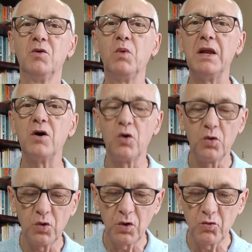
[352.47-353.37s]
when
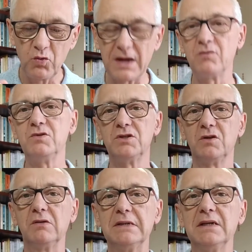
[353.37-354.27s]
all around
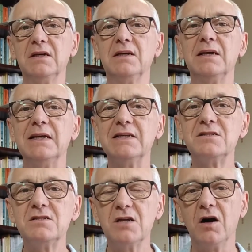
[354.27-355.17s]
you
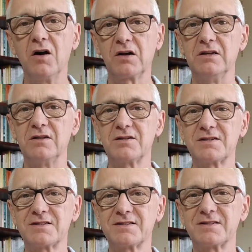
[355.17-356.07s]
is
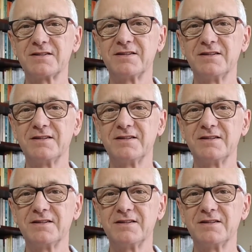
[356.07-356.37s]
darkness.